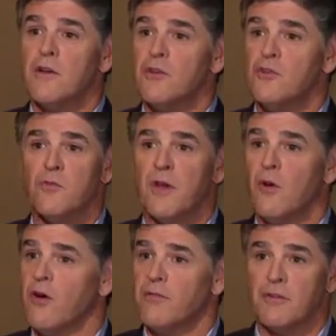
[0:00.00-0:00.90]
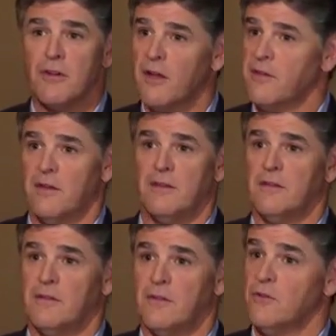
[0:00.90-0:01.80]
you've been offered nothing
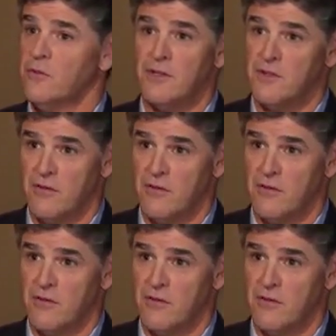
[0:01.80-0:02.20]
to do this